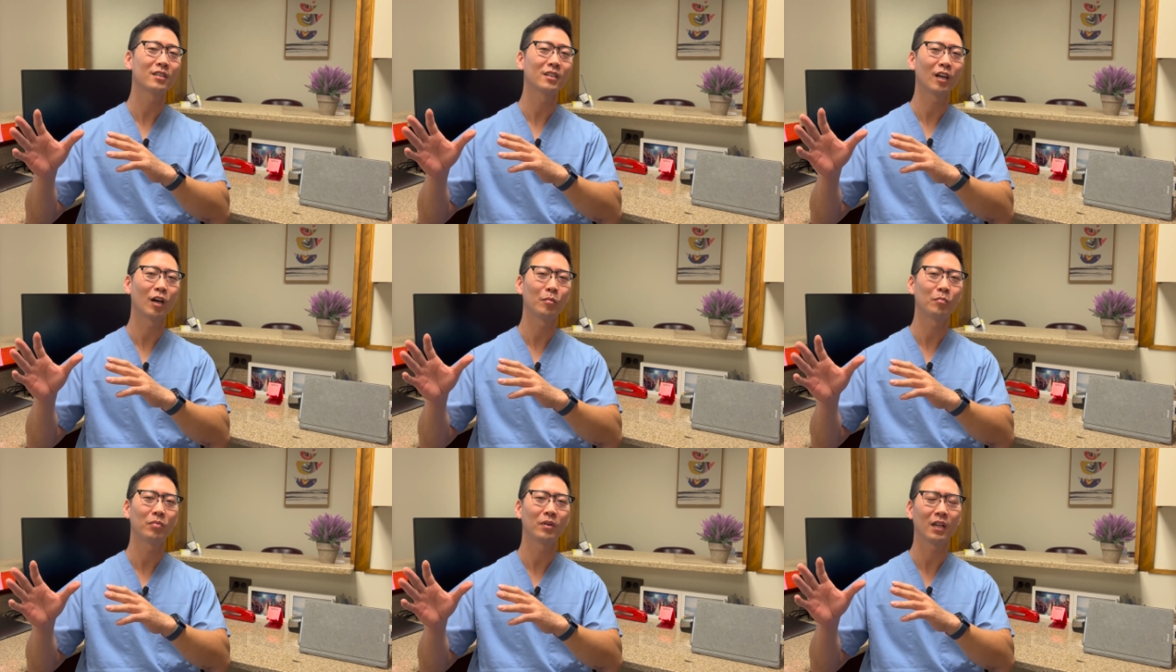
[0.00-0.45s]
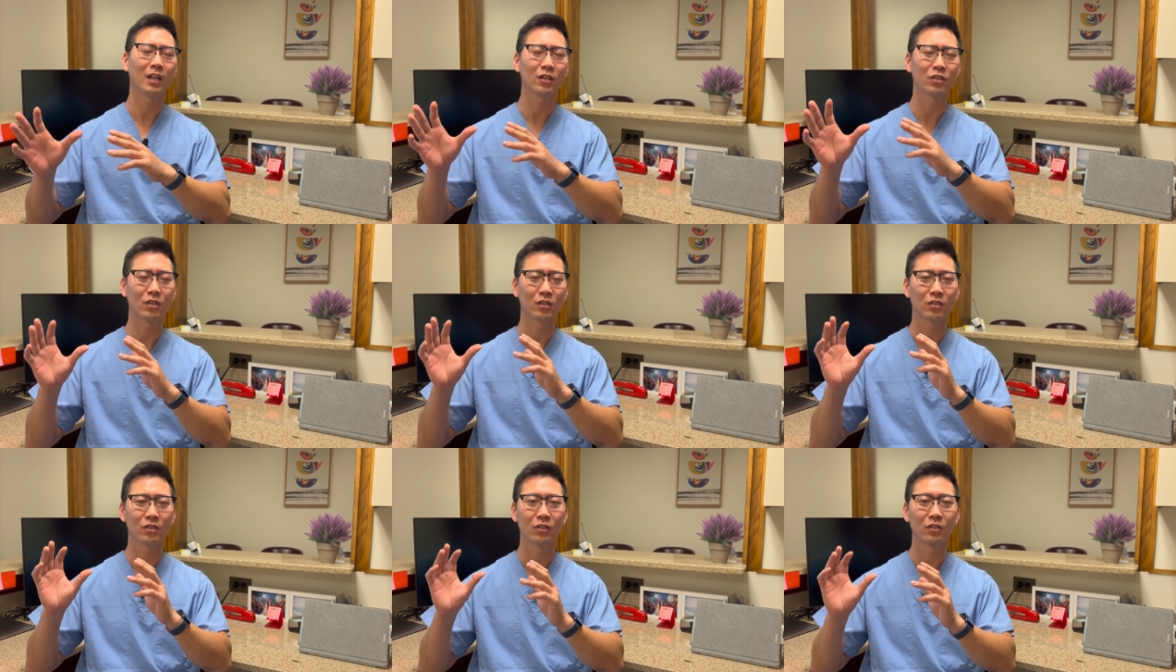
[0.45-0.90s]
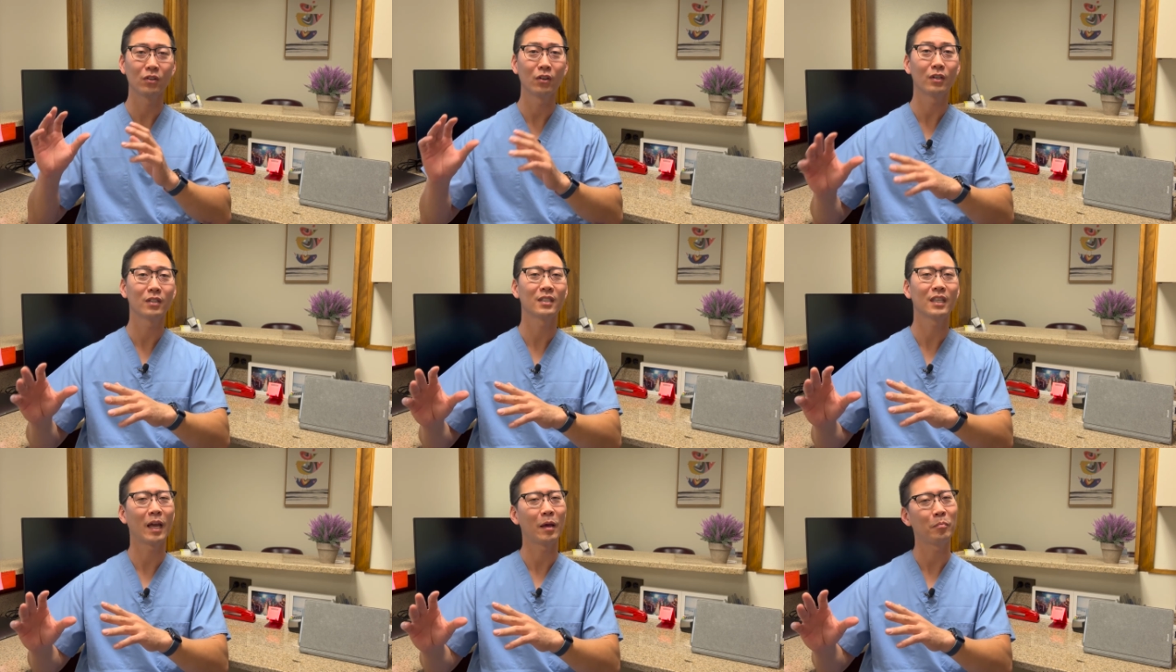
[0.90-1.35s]
company just
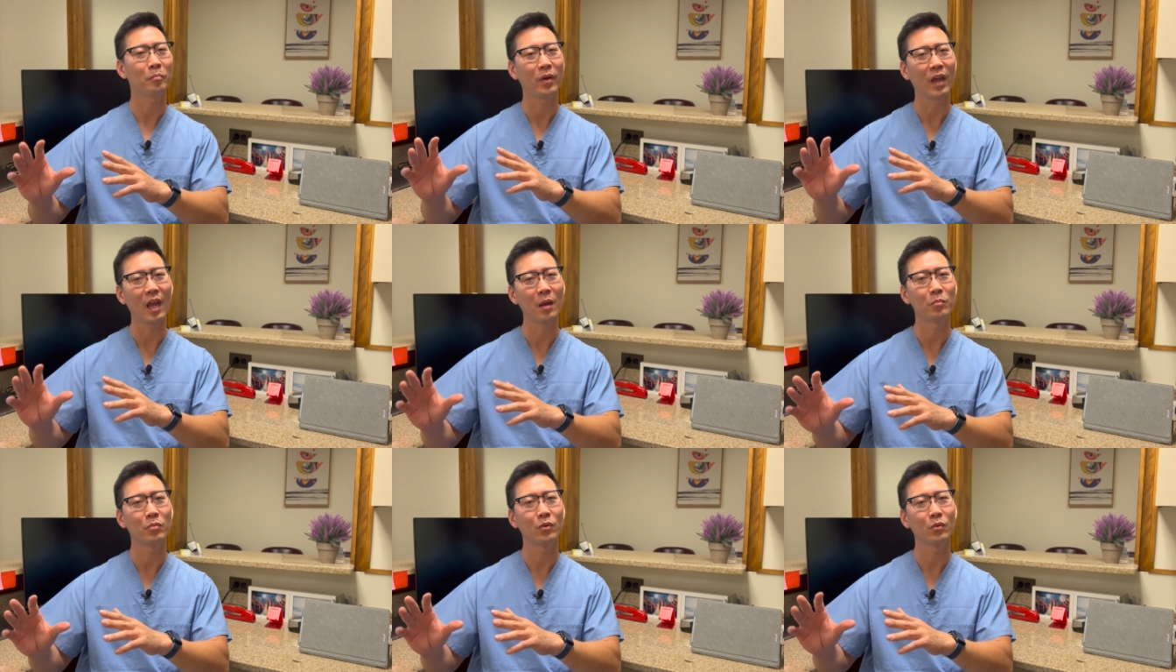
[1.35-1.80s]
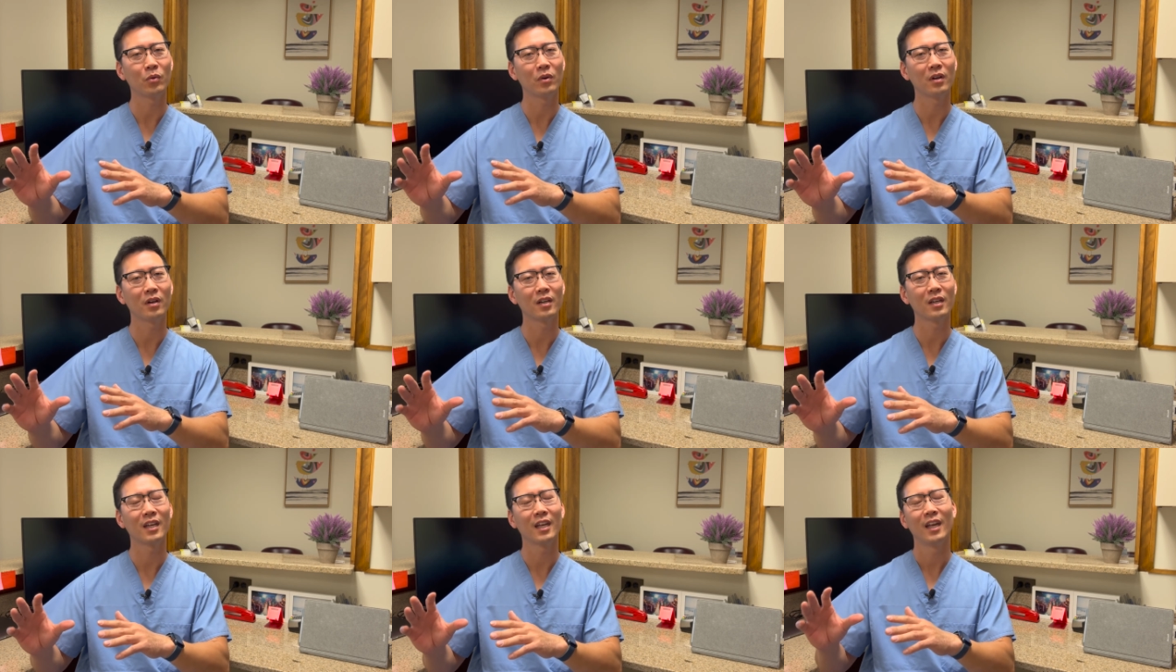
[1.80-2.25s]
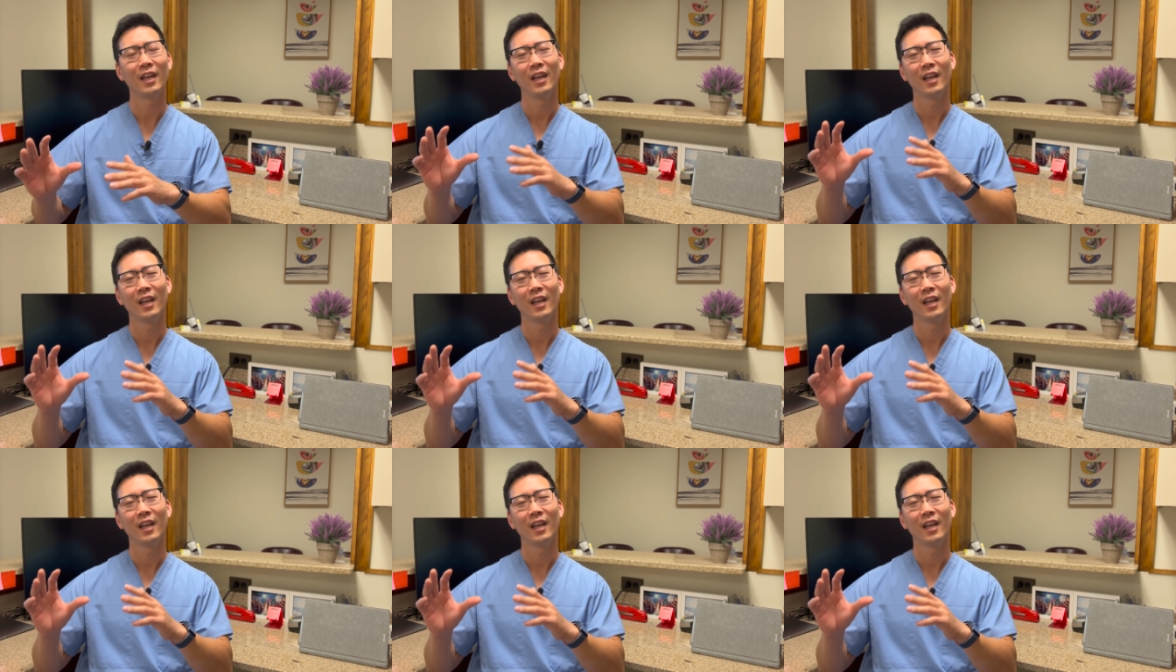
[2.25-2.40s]
looks at paperwork